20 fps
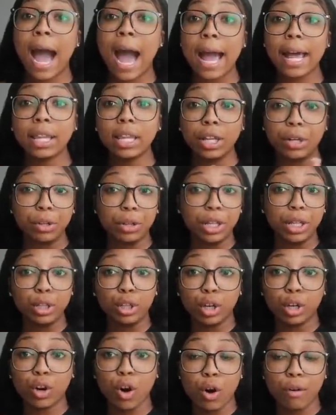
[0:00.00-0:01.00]
I literally
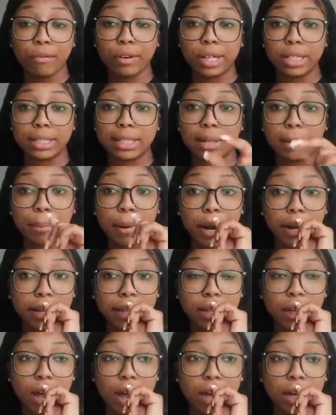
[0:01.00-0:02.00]
look over into the
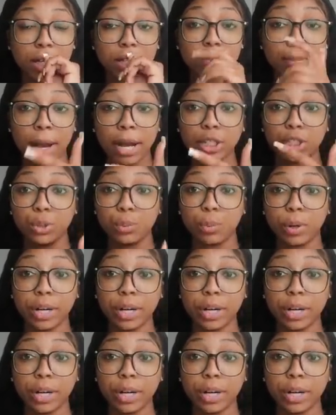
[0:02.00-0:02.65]
parking lot because mind you,